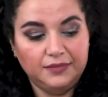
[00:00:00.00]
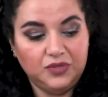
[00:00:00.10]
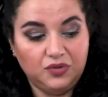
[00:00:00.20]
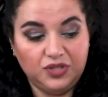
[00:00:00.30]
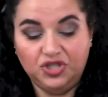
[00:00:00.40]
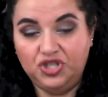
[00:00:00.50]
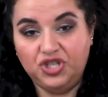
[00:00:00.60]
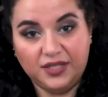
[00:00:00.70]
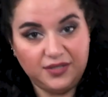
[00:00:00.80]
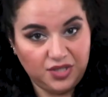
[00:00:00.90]
You can
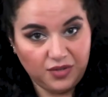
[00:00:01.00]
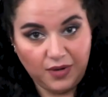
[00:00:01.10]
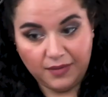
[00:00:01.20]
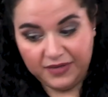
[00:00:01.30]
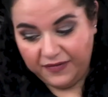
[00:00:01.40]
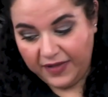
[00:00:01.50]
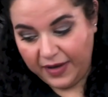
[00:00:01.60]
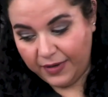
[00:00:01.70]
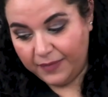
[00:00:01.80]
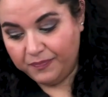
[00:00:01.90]
just do almond
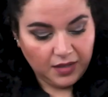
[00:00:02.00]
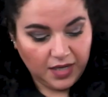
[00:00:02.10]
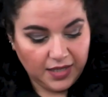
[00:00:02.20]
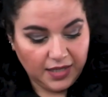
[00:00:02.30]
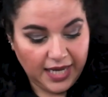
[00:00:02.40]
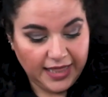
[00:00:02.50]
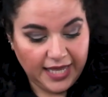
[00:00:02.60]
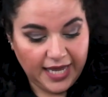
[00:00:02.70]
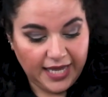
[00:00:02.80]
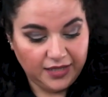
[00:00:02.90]
flour. And
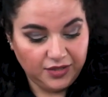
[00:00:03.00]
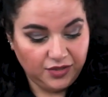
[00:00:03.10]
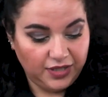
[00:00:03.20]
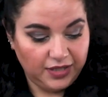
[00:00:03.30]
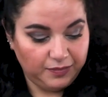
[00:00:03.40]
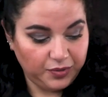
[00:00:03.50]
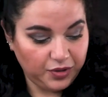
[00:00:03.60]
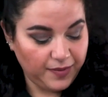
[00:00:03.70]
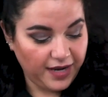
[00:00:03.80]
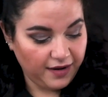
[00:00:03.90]
then you need
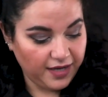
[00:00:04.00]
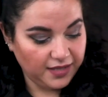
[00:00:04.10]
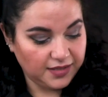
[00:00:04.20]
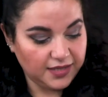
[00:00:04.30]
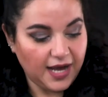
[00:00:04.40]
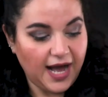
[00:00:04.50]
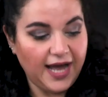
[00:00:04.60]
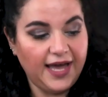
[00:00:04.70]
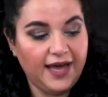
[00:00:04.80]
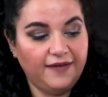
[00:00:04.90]
blueberries.
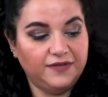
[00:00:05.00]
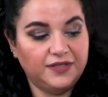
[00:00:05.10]
I have